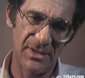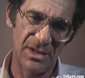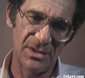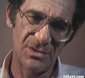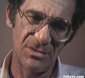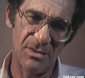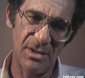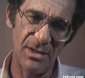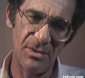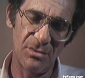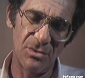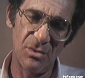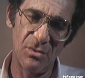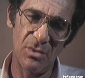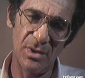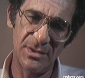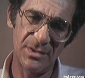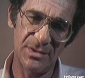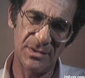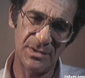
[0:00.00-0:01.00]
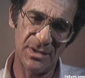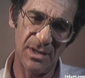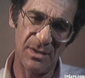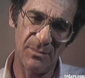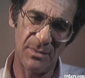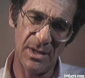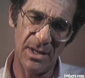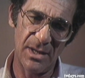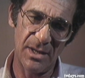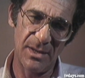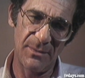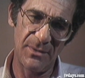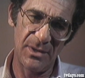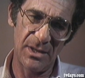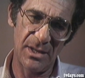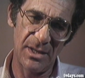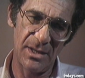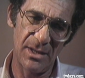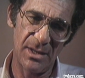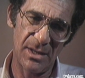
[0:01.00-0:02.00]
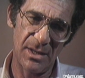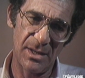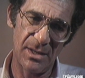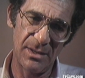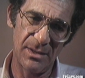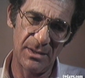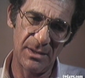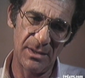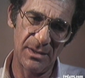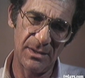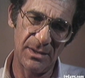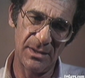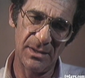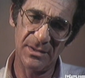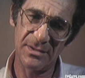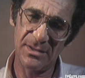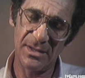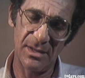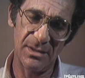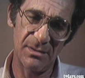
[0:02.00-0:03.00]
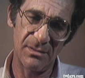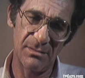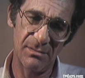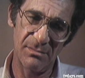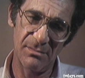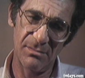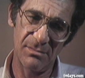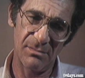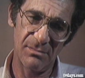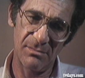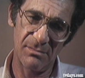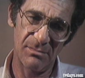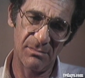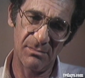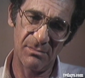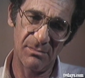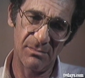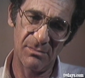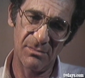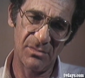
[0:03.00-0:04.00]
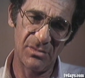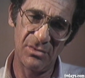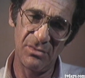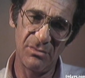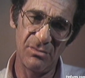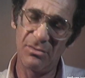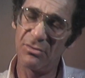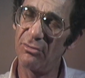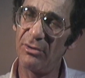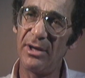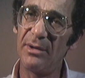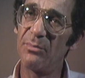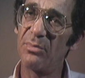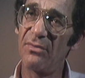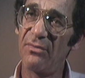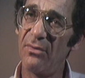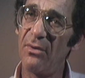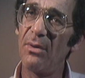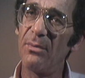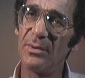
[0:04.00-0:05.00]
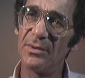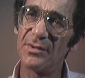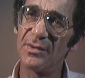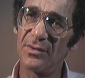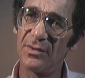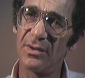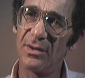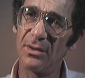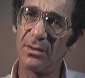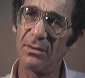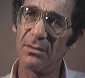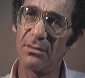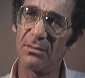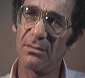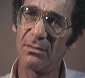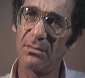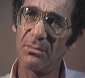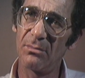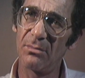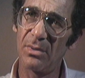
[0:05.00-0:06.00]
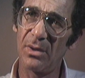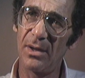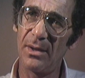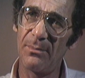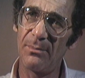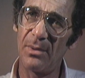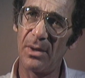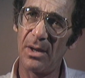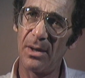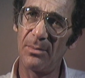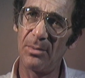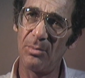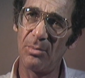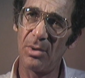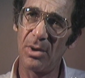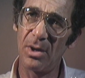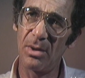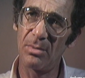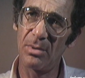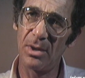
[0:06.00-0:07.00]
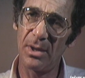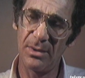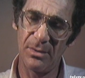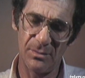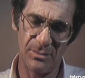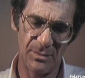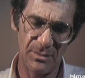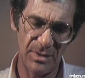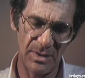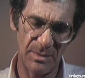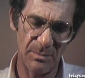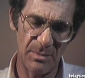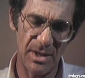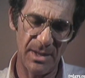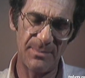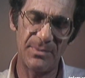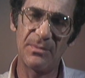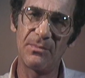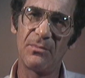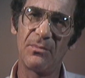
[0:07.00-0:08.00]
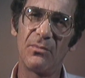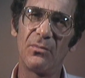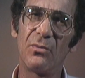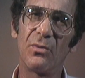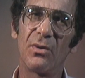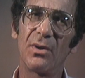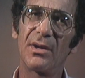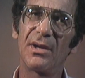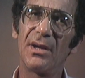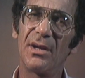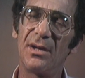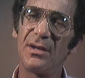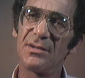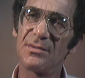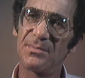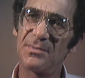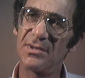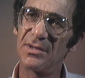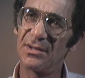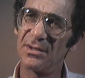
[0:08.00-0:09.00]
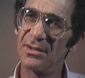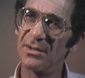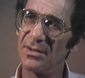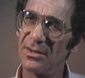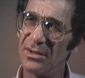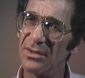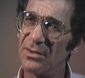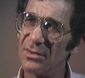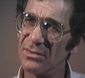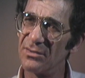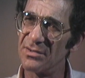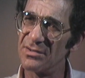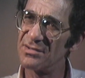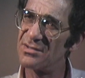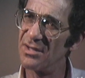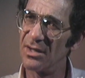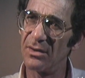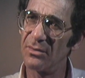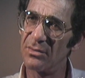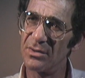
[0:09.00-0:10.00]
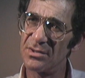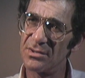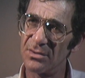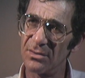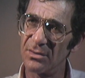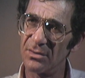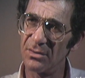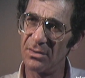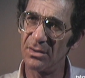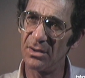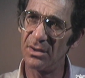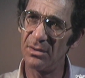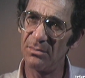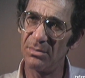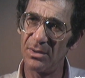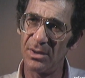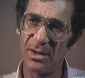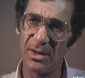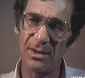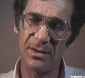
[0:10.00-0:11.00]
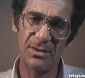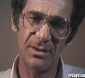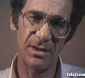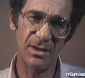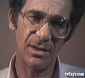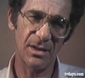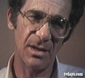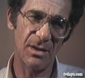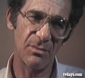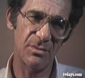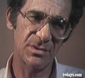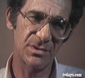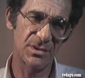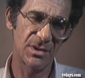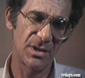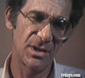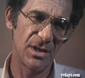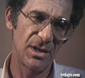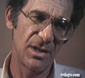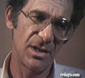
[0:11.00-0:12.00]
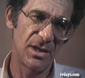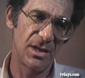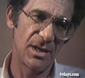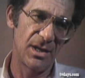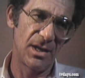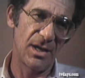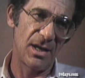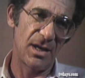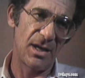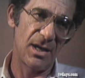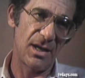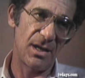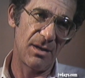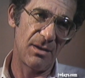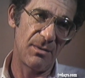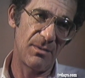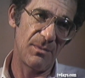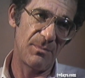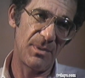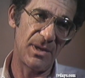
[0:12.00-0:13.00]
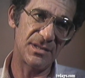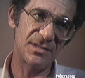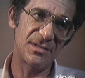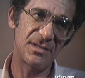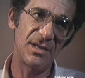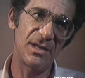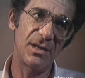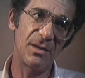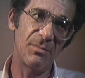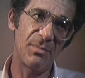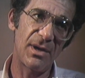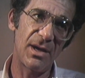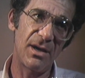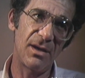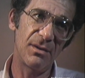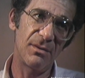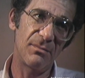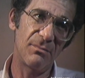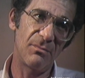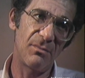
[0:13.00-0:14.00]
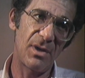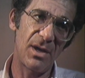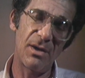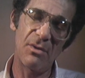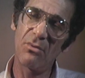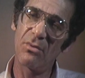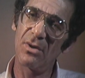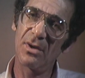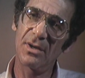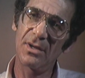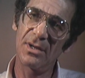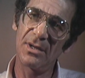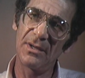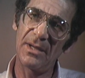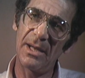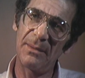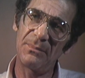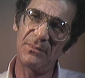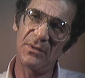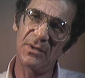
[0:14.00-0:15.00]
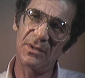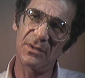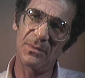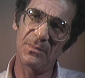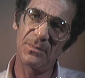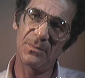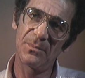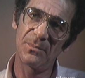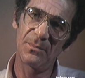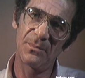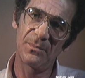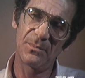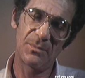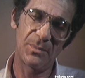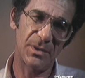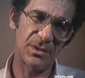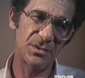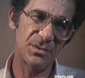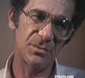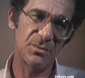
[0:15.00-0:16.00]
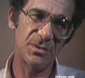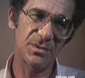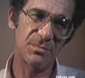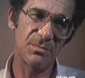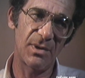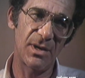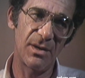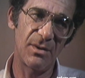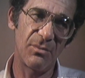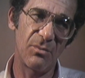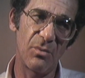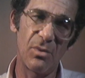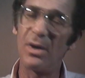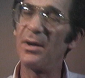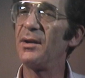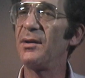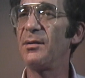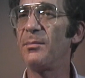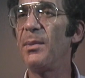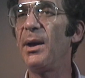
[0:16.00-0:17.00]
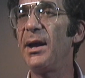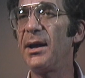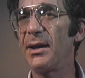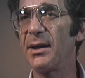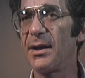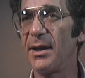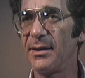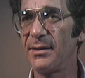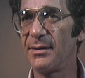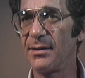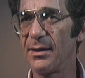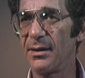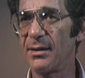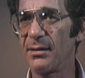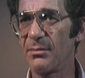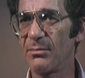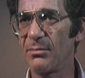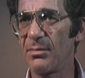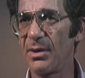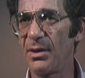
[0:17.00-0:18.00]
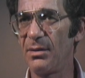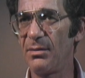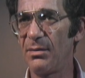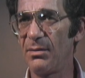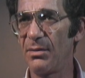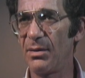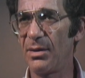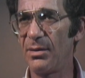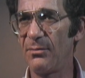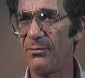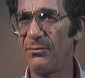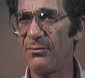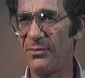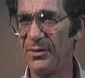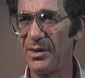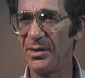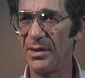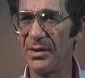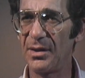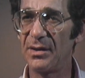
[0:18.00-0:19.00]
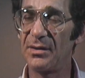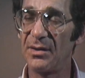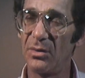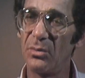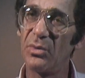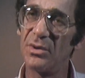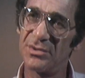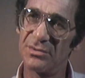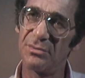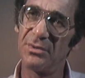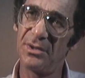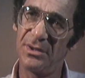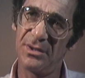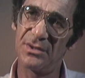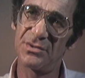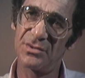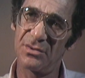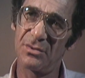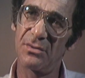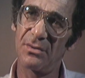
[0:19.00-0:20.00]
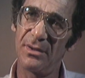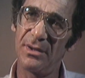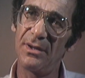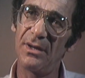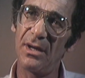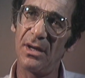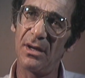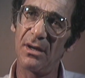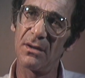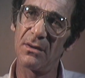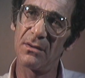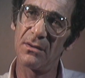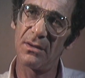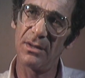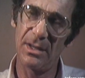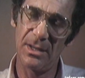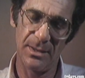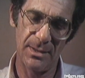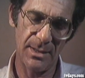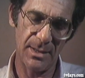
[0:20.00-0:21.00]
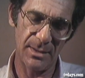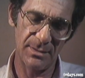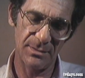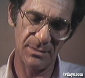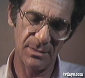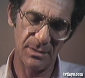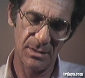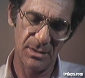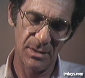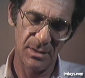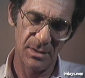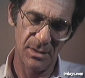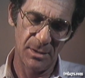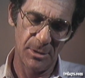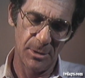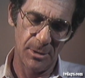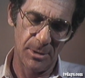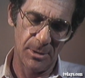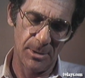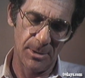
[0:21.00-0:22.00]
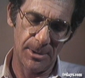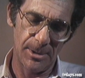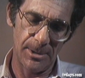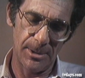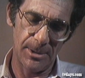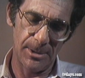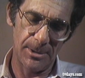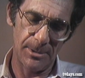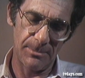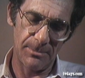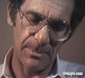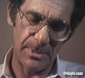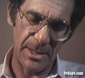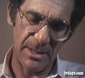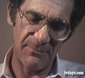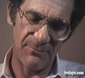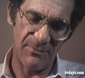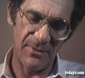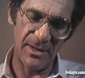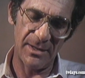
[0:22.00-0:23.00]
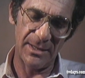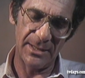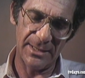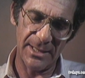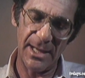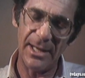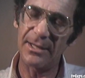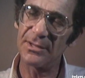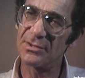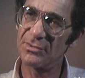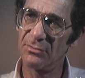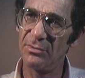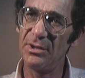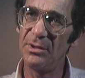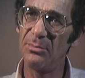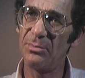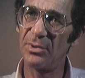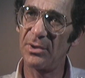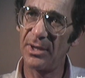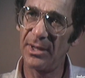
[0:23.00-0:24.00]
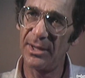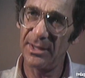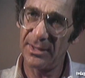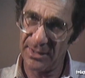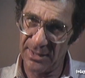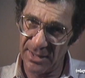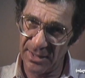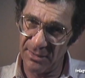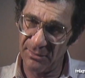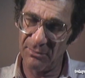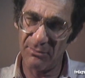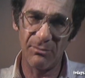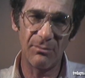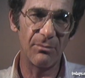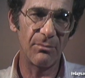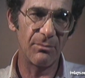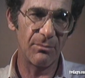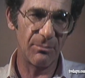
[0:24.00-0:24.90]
so I don't know what to say about it. I mean, I, I, I think it's got two great performances in it uh, by Bob and Barbara. I don't think my work in it is particularly distinguished or good, but I think I was. Uh, the best thing about my work in that particular picture was my wanting to make it, I think, my uh, feeling that there was really a story there and that uh, I finally got a screenplay, again,